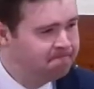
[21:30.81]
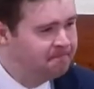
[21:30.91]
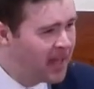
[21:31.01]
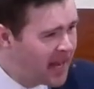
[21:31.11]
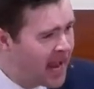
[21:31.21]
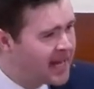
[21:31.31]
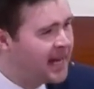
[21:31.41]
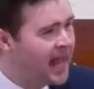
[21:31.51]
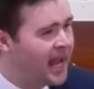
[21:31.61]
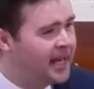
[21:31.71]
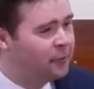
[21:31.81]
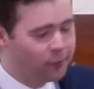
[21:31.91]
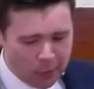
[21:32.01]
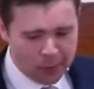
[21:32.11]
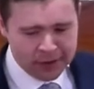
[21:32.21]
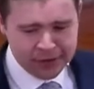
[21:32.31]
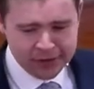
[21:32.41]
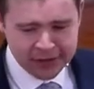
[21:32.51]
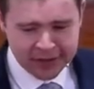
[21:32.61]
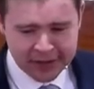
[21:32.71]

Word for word: That headline, of course,